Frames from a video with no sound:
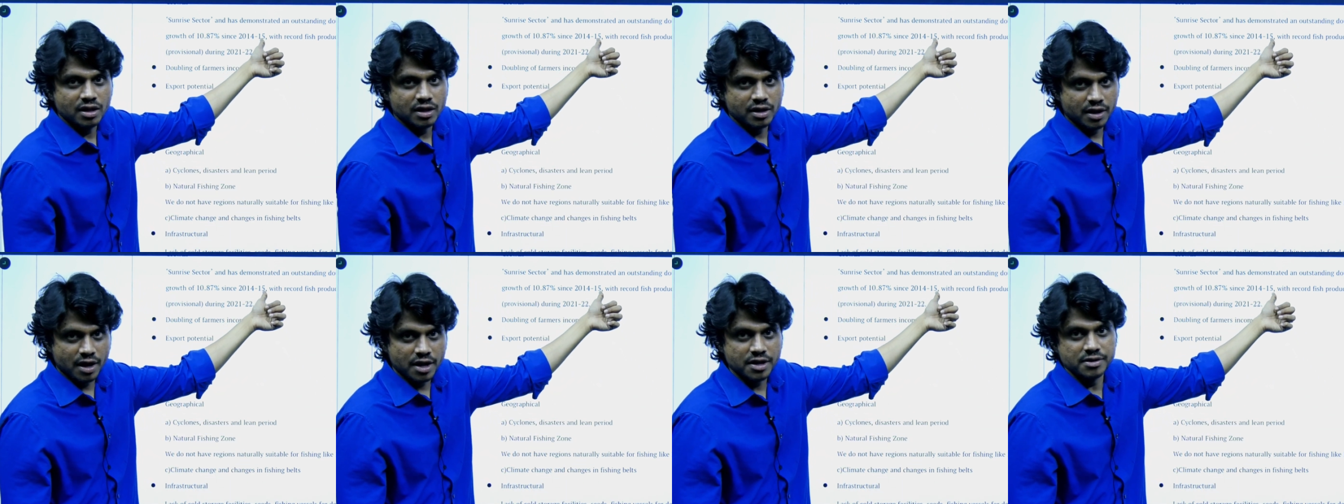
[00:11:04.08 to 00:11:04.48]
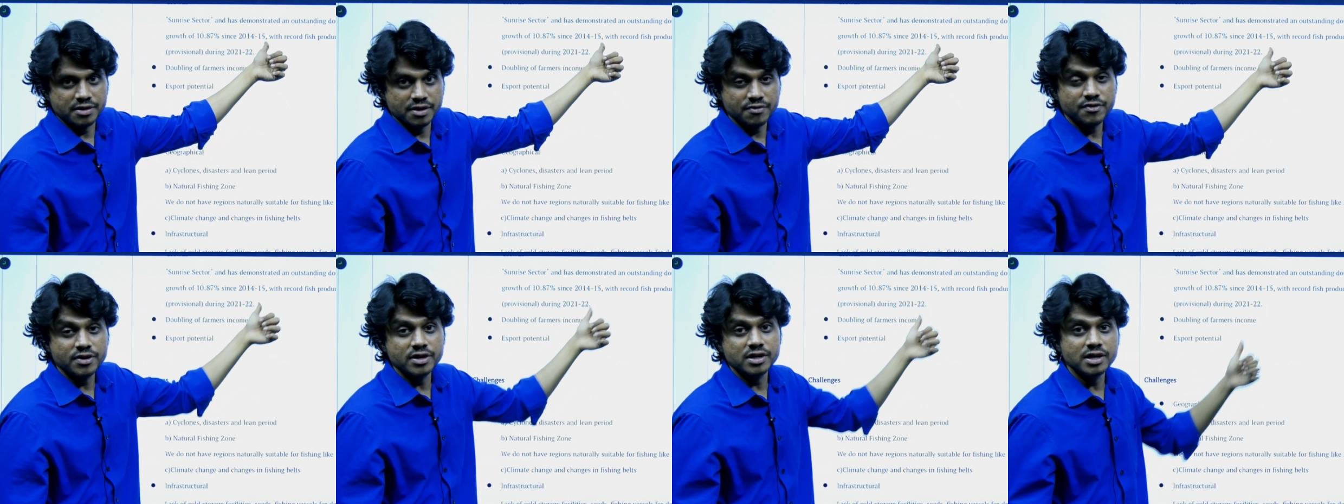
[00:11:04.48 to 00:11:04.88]
can
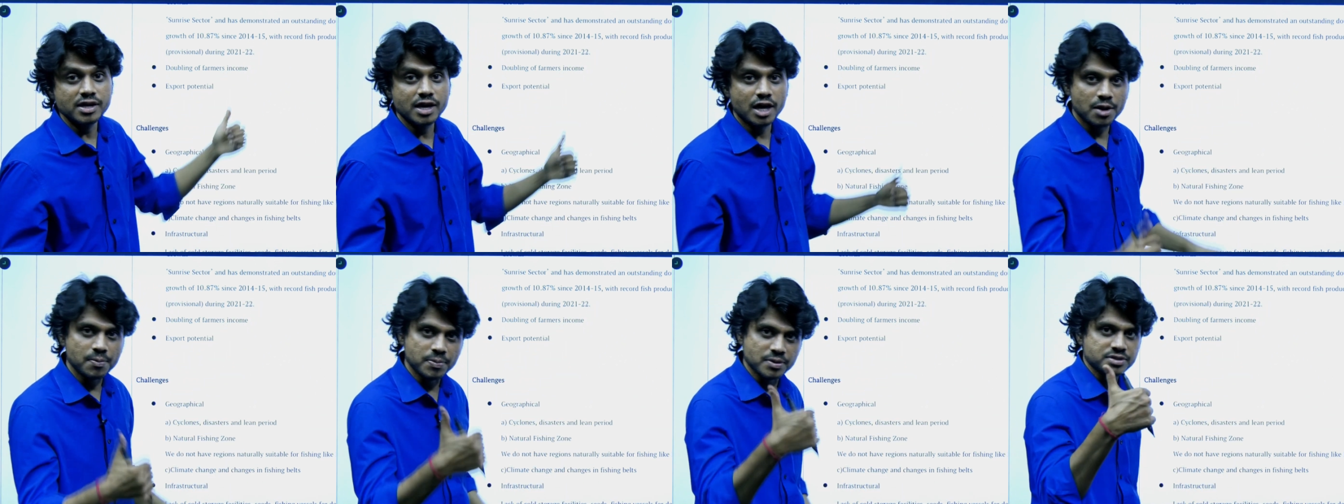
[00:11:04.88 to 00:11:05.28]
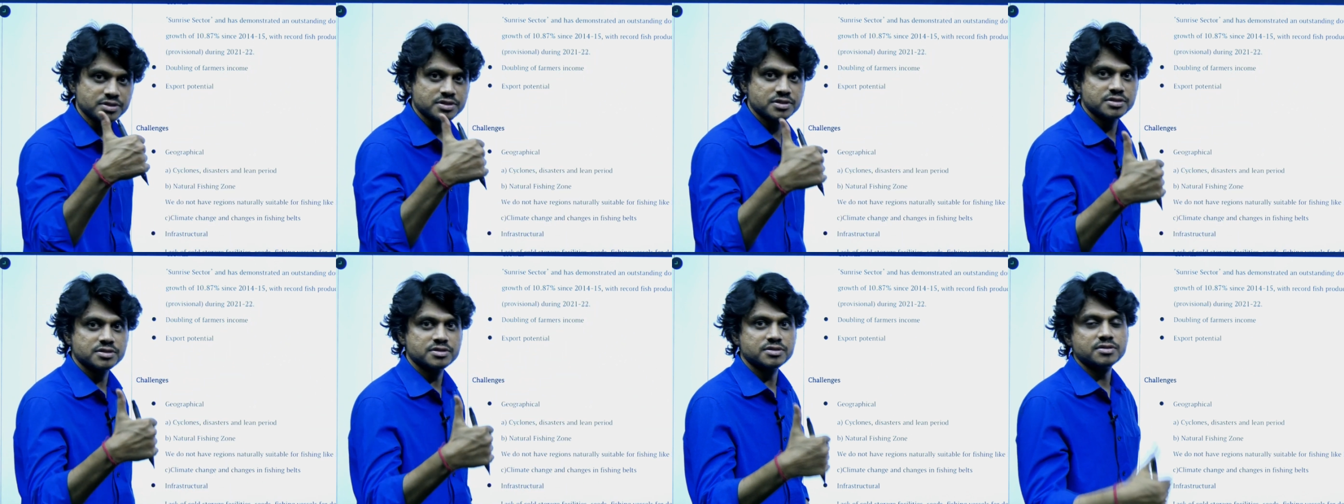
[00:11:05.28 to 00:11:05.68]
definitely help
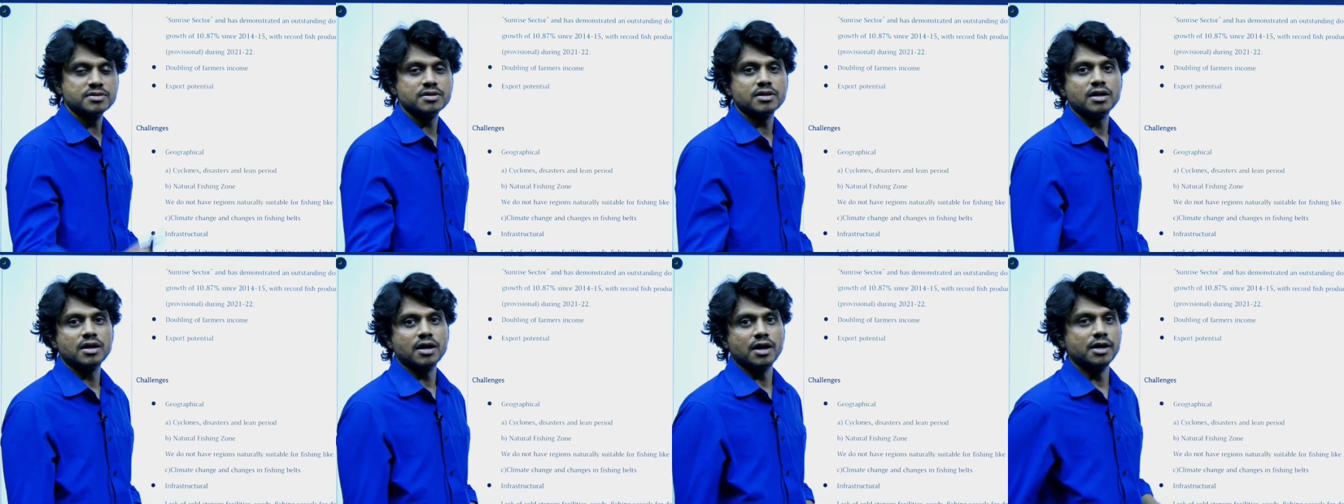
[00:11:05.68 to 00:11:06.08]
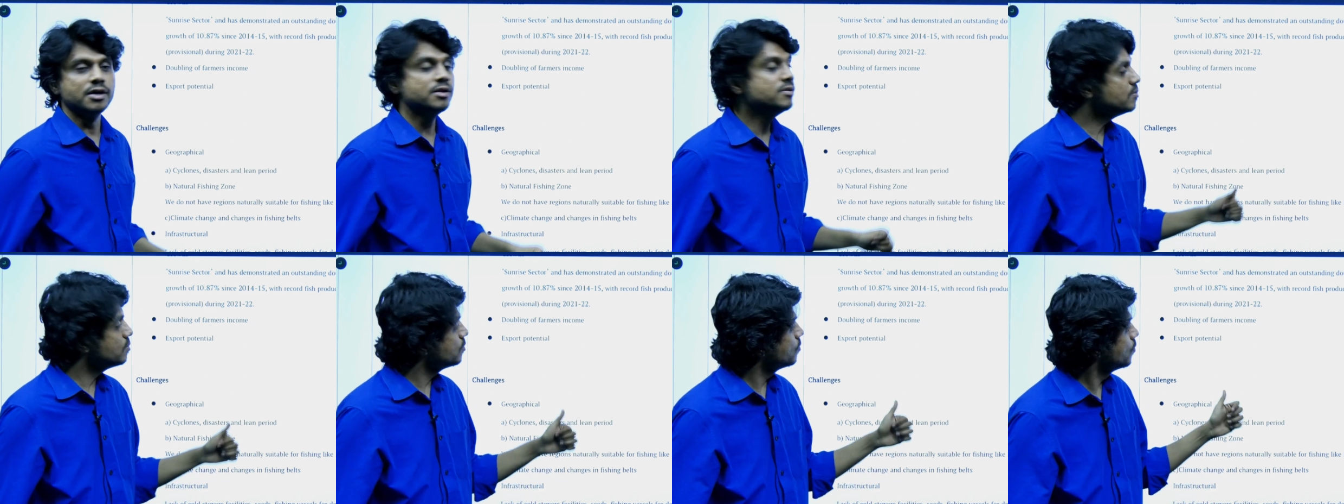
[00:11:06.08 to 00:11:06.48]
us in